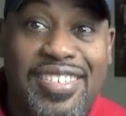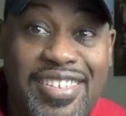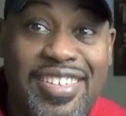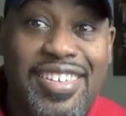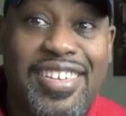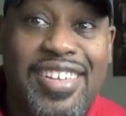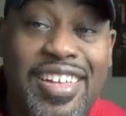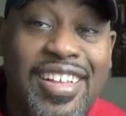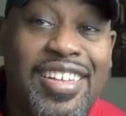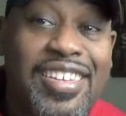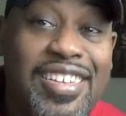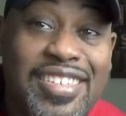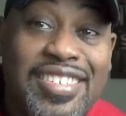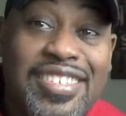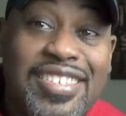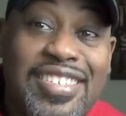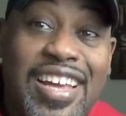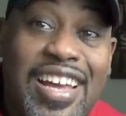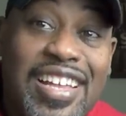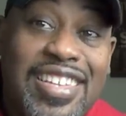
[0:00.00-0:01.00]
yeah, this
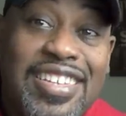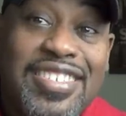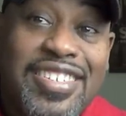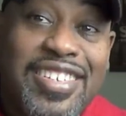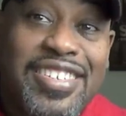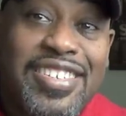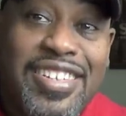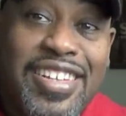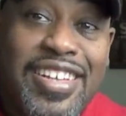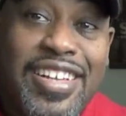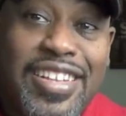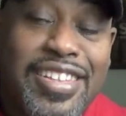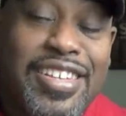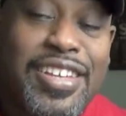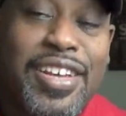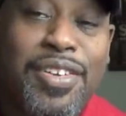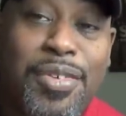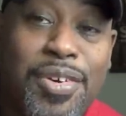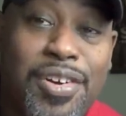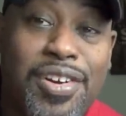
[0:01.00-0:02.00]
is how this internet
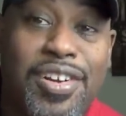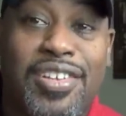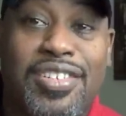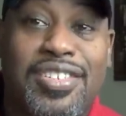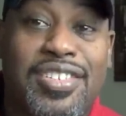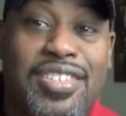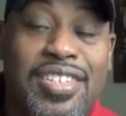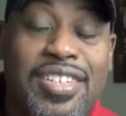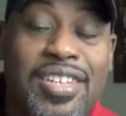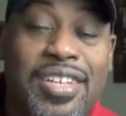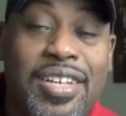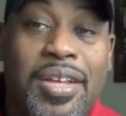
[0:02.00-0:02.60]
thing works.